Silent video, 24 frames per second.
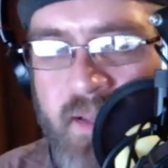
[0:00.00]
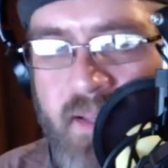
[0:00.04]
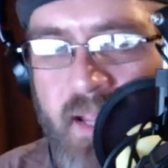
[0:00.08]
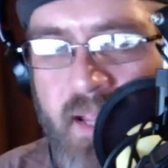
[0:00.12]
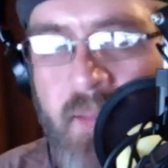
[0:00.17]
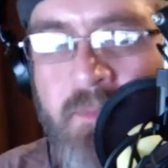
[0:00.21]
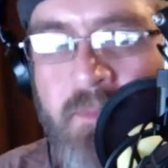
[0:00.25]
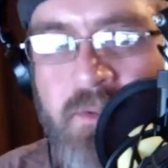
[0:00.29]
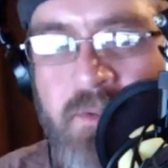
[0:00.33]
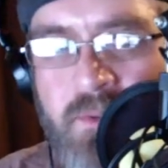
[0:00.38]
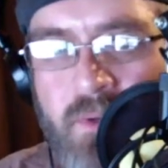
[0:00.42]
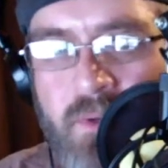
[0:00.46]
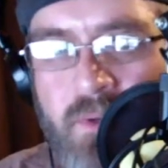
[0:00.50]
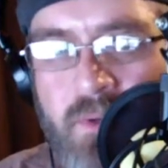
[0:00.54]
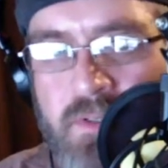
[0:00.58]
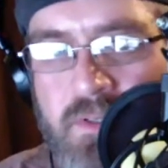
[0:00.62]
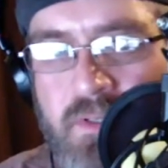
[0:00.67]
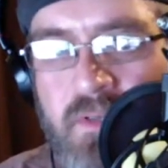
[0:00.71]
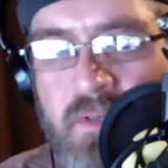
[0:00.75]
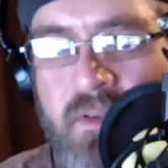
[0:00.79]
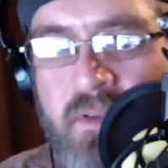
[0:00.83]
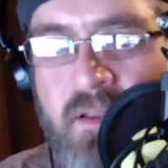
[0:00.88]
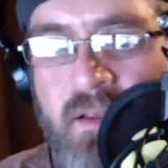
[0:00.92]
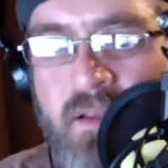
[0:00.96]
stores
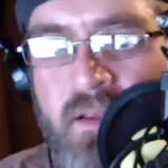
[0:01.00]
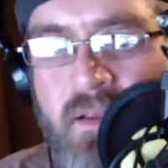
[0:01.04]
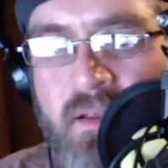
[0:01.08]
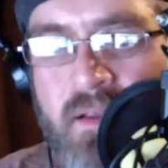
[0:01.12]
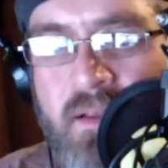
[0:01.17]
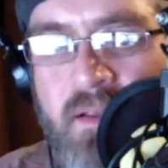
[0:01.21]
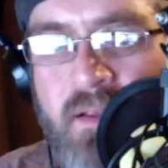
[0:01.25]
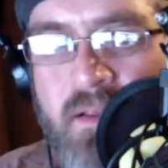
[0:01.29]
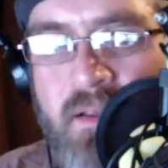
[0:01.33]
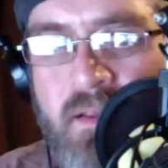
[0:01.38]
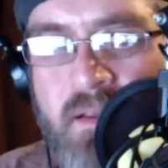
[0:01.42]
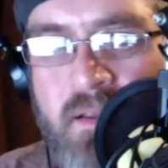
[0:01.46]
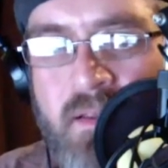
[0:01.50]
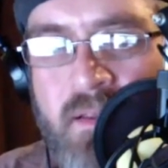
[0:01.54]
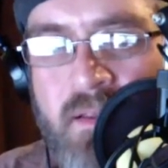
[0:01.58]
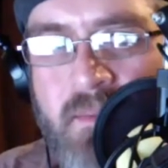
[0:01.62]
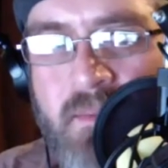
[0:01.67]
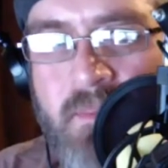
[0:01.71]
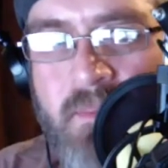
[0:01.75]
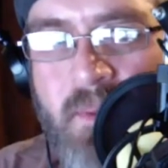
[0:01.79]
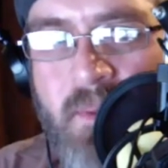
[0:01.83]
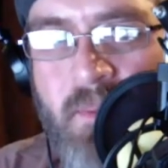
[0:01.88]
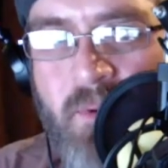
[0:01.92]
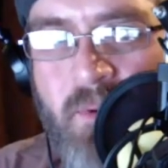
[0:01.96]
and
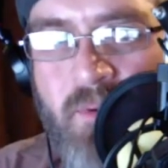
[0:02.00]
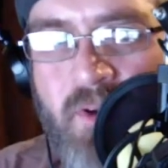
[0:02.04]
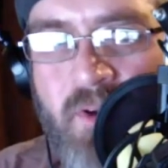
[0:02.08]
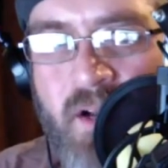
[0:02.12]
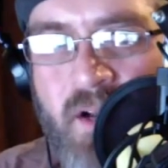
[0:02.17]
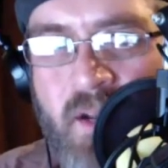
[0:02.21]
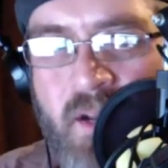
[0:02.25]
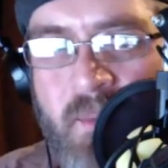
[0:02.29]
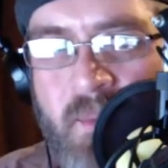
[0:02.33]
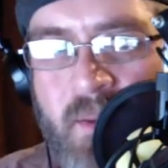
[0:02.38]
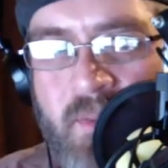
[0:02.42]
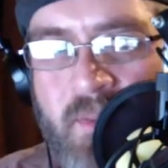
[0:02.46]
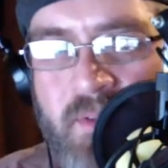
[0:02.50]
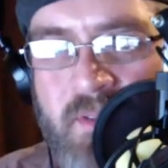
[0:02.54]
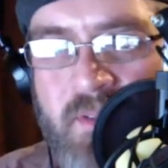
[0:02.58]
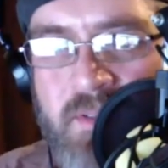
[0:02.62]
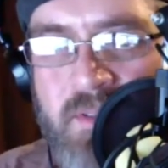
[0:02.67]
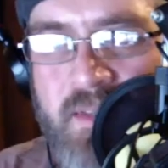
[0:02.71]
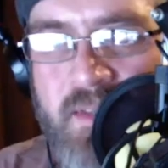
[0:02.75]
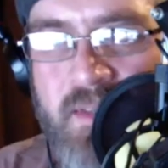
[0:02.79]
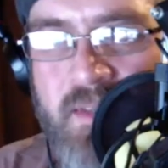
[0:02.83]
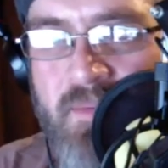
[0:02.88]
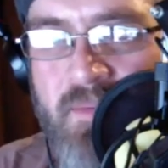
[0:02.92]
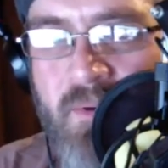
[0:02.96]
people talk about this
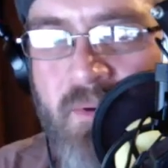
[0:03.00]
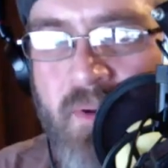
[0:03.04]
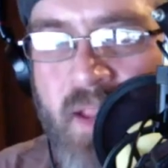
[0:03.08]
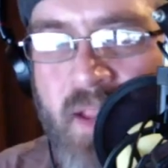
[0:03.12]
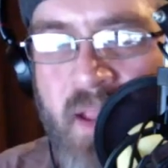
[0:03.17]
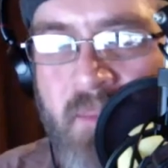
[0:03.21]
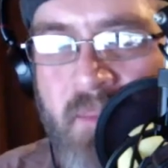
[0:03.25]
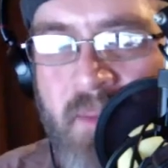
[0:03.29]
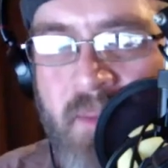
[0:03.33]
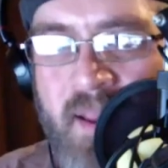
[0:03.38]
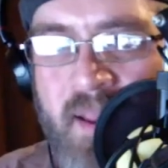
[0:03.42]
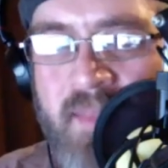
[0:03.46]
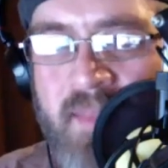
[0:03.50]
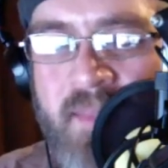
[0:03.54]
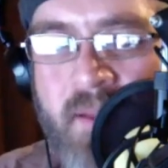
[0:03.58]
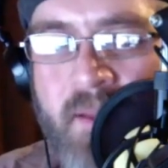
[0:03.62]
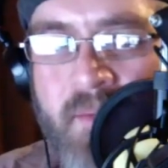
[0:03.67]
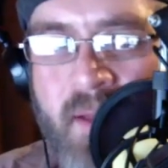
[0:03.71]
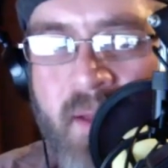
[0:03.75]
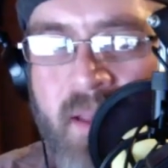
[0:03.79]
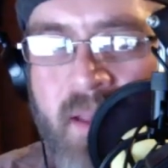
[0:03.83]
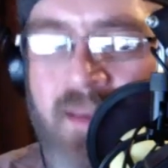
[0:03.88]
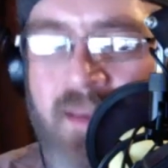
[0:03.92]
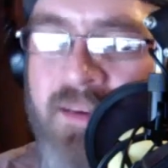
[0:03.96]
evil campaign they
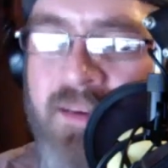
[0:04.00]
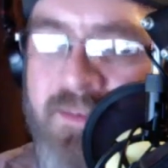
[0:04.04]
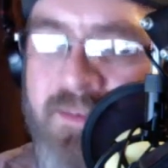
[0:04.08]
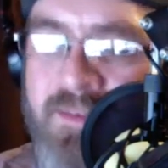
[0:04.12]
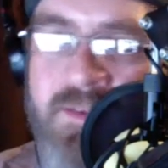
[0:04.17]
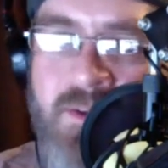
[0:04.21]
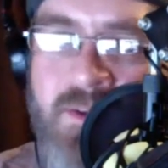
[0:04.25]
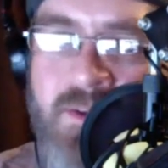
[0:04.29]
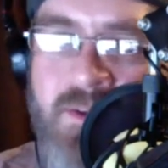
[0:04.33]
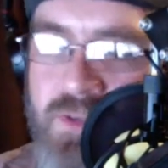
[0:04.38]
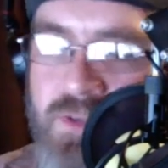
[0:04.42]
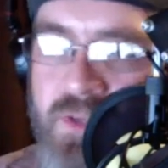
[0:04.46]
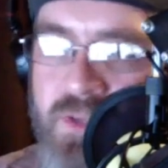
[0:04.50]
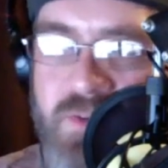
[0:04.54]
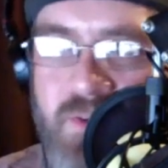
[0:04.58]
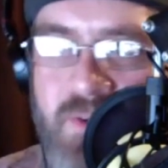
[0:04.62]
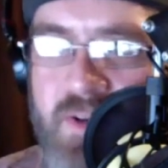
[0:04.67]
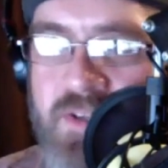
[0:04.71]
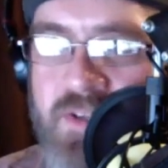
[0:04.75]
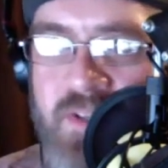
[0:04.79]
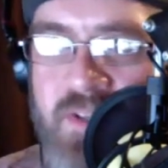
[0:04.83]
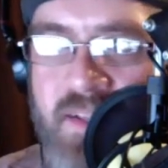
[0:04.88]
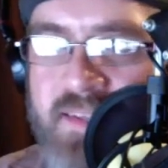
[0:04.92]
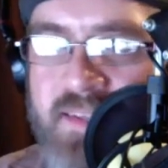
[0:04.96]
ran. And usually,
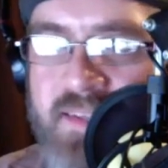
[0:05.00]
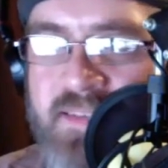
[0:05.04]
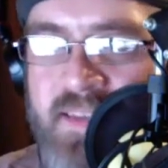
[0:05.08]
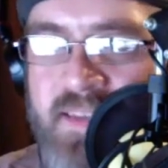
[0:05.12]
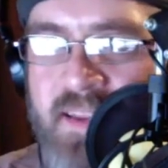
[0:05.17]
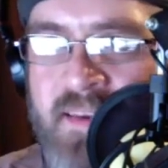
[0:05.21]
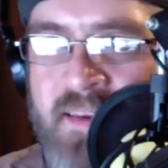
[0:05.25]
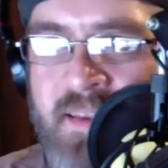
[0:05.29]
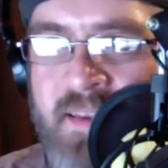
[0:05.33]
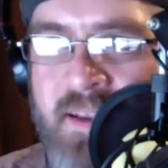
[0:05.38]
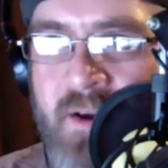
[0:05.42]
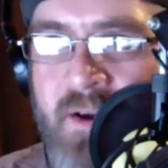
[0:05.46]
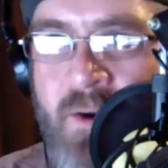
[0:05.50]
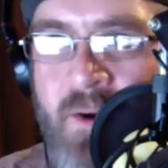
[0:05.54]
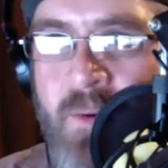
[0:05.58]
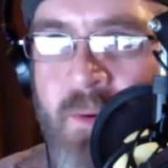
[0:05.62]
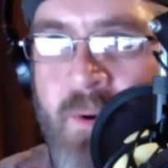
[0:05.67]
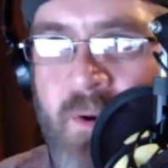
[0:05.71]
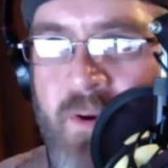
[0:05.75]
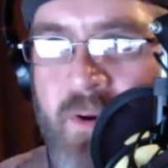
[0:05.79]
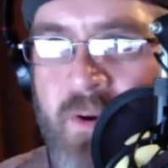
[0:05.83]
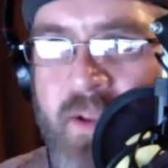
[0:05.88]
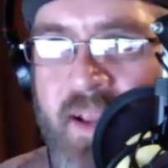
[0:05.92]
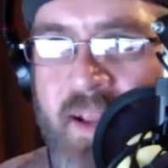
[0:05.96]
traditionally, it's D&D. Oh, we're
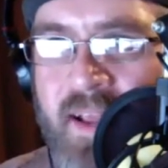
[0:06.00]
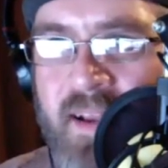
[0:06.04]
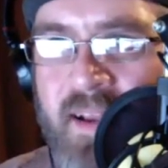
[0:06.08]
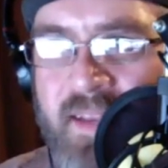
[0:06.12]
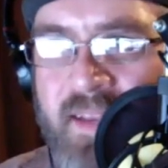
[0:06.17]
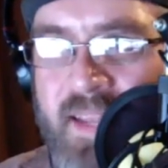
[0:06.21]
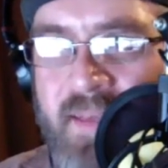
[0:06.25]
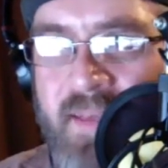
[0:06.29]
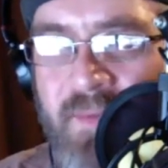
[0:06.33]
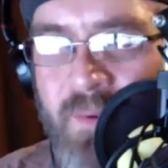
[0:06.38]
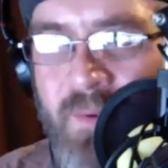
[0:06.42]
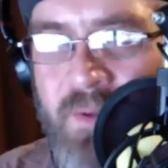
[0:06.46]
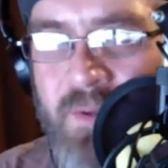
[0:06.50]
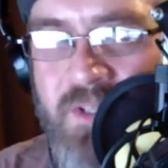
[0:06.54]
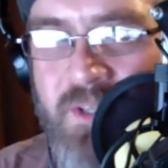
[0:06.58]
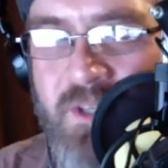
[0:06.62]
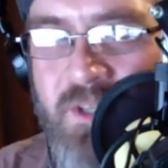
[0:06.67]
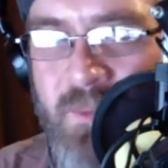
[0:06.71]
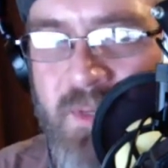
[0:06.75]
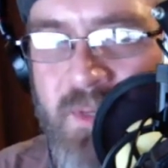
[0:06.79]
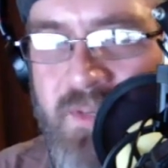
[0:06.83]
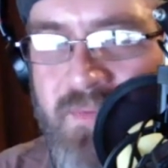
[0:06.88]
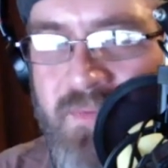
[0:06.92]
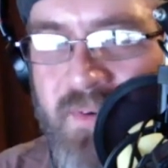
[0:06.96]
all chaotic evil. It was so
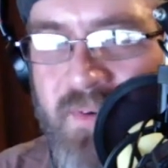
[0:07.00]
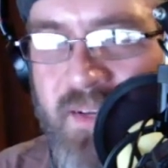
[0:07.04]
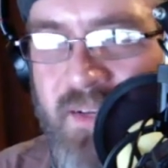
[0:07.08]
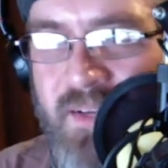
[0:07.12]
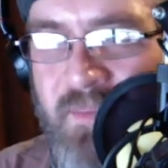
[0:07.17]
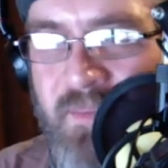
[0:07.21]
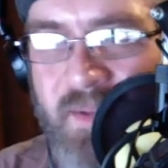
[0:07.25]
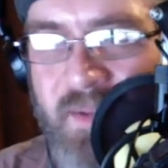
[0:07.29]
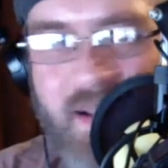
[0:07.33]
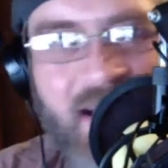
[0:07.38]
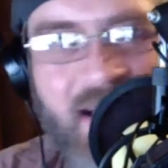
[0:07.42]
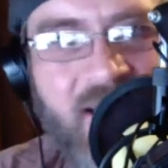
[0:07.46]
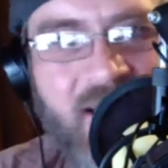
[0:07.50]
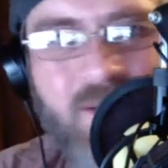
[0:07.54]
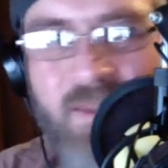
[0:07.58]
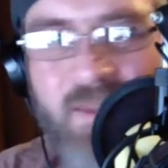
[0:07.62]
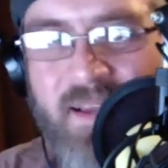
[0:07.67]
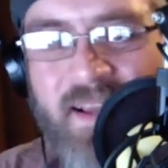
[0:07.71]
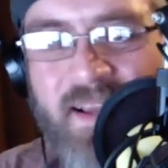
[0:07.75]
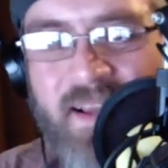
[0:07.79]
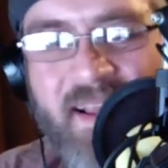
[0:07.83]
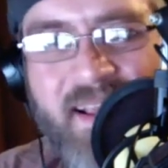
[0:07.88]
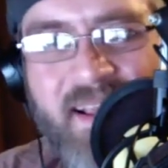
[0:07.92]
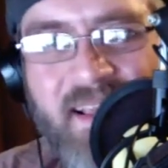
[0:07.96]
much fun. I'm like, how the
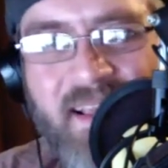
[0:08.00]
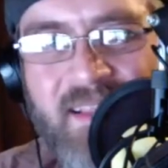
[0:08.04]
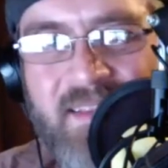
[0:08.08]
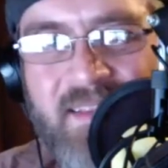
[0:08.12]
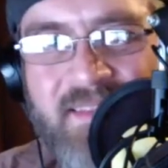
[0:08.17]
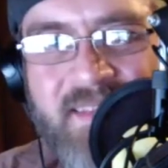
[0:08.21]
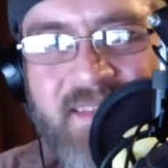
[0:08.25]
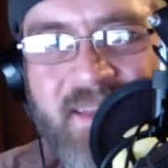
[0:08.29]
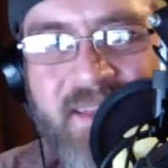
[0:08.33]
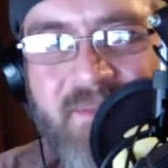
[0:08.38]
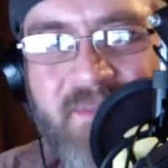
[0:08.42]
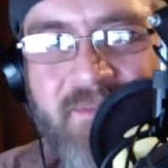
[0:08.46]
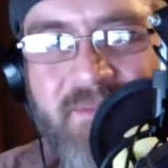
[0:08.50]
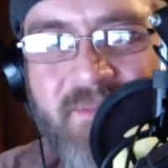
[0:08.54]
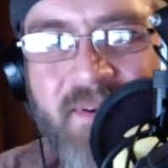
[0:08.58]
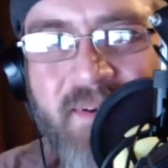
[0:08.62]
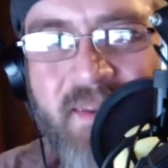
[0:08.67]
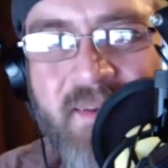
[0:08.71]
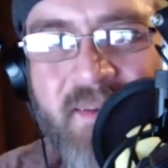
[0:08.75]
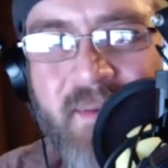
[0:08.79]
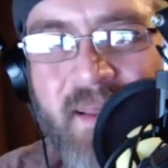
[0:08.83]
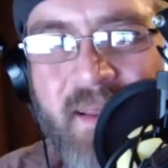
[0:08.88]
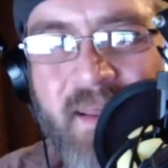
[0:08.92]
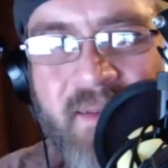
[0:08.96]
hell is that
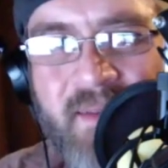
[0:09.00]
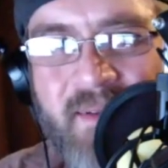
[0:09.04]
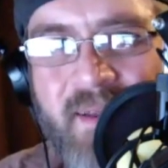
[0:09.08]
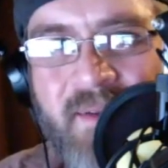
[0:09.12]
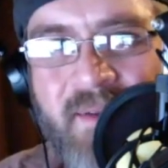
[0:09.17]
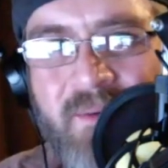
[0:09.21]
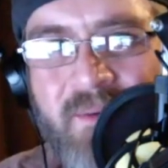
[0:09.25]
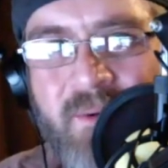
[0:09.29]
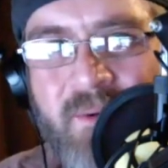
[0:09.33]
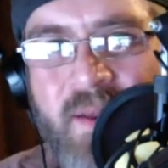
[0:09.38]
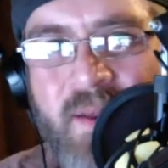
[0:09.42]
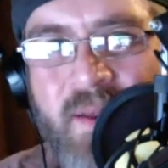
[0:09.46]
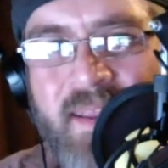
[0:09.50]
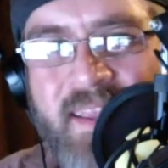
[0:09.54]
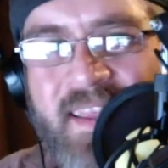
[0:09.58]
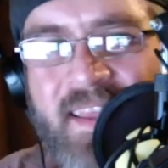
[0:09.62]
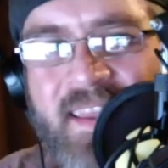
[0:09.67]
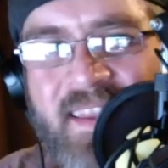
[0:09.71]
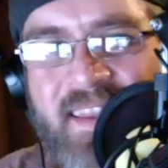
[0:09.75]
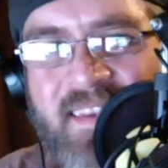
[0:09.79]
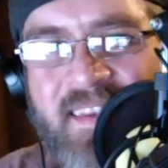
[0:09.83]
fun? I don't quite get it.